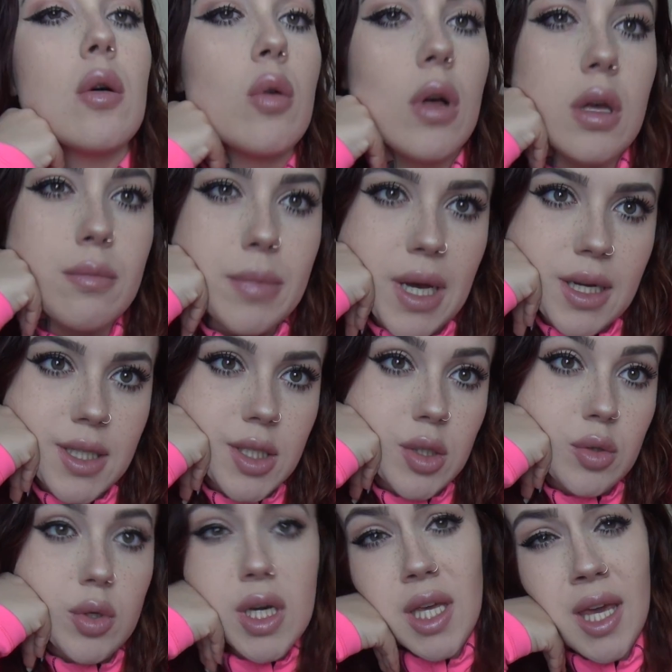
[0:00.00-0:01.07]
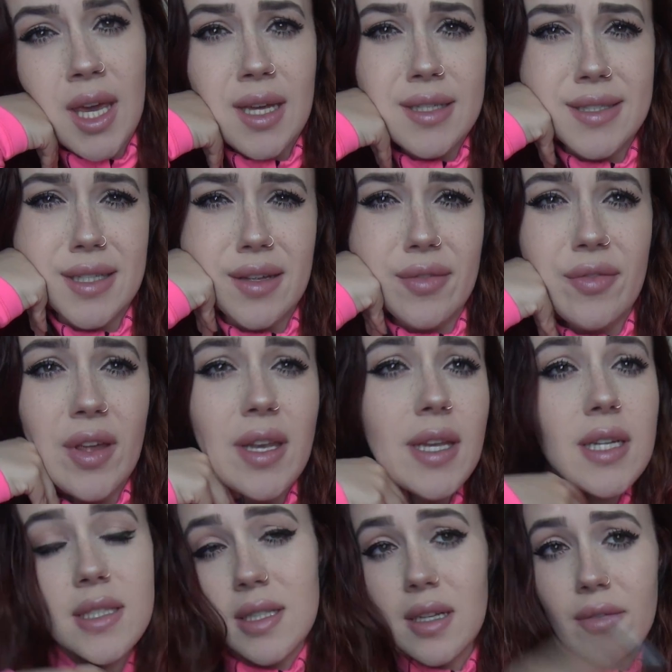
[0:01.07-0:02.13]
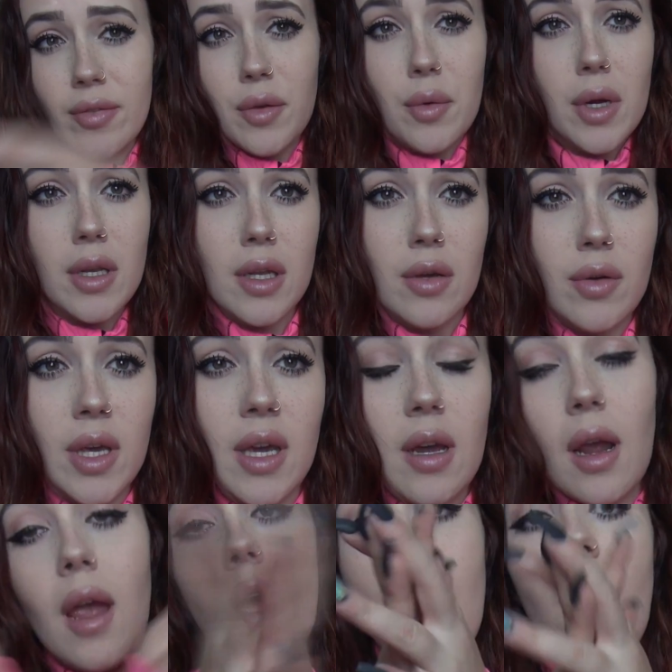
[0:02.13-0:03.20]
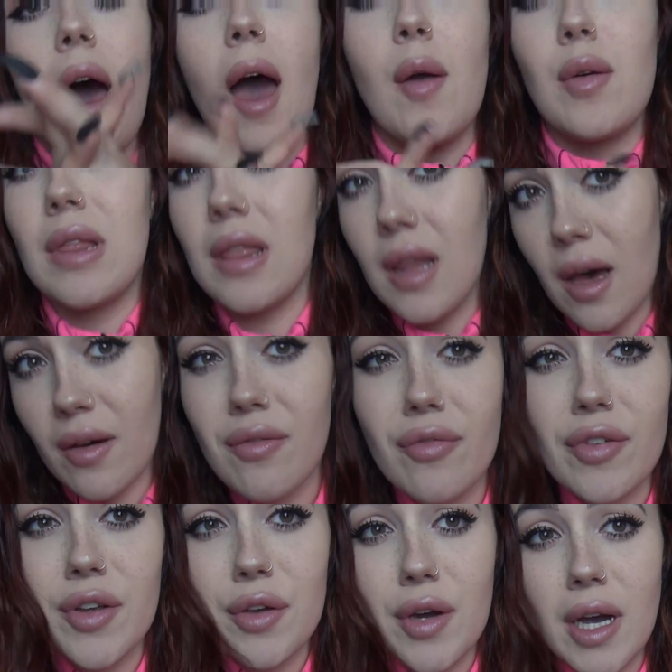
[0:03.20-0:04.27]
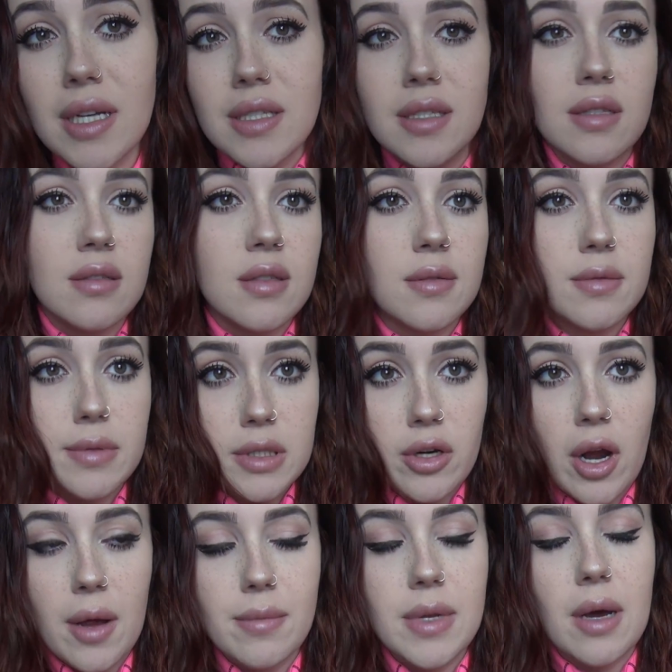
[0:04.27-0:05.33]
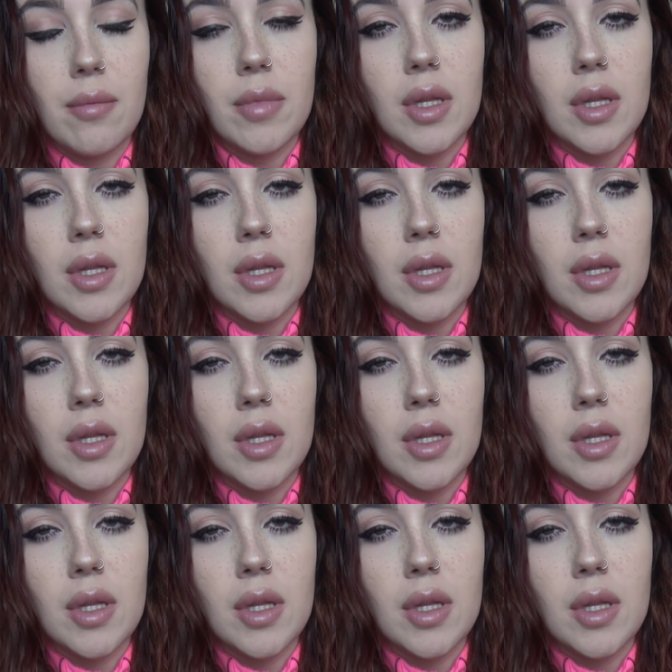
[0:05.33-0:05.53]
Welcome back to Kzeefitness. If you are new here, I would love for you guys to subscribe down